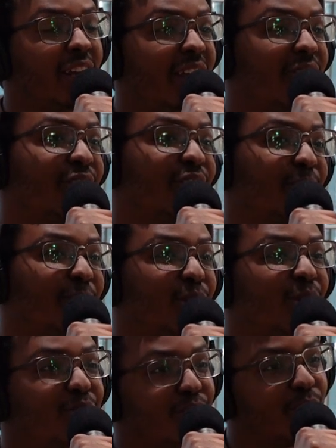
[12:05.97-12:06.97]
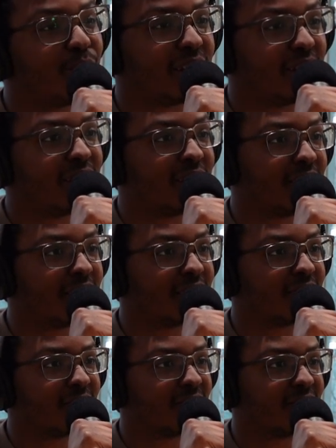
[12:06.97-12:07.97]
If you're someone who voted
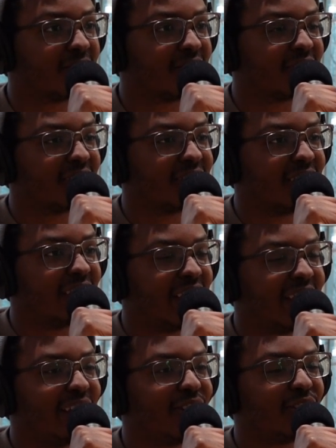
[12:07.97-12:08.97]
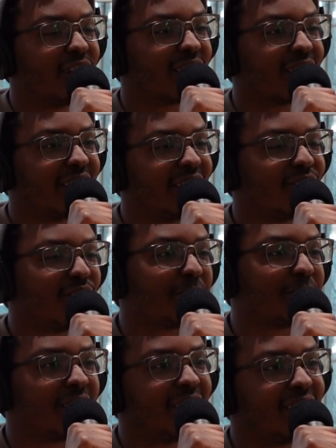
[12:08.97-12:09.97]
and you're
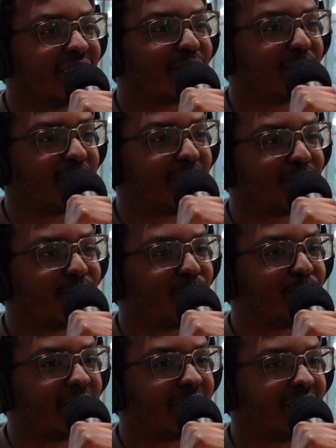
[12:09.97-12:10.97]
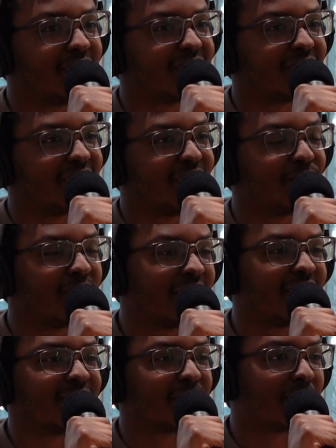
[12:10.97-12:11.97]
abstaining from this vote because you think
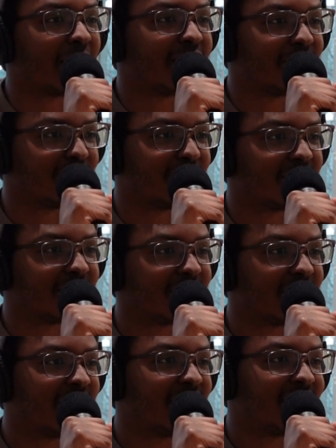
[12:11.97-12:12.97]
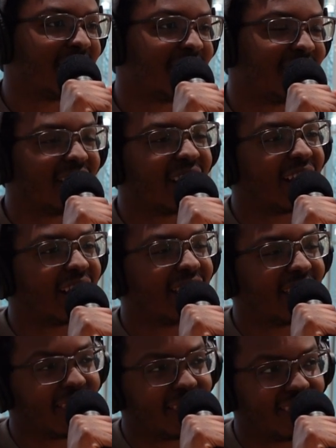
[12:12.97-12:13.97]
it doesn't matter, then
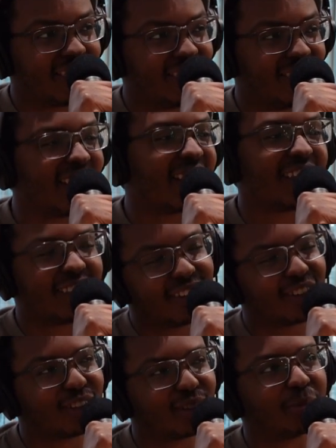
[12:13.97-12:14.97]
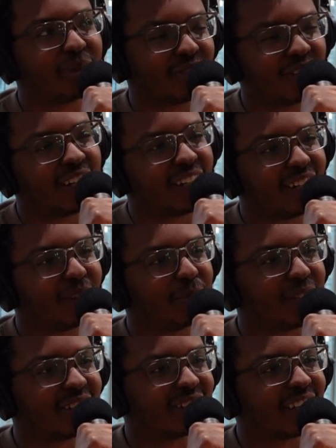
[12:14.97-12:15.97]
I think you're a little bit of an idiot,
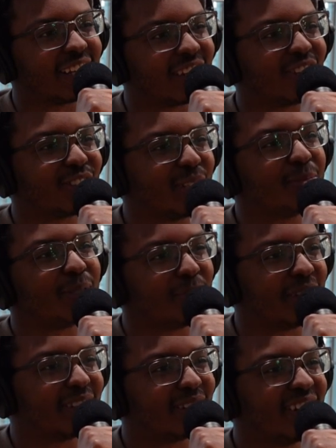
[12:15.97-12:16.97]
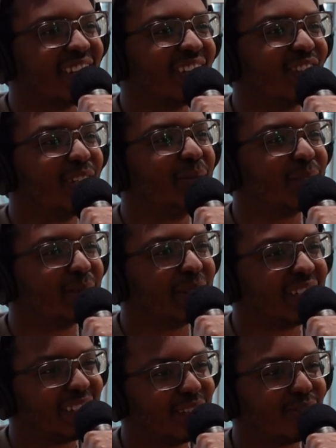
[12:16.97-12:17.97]
because like there seems to be a
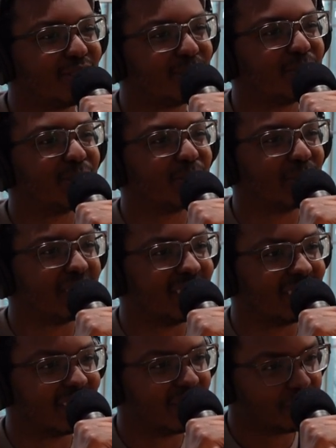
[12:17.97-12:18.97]
difference between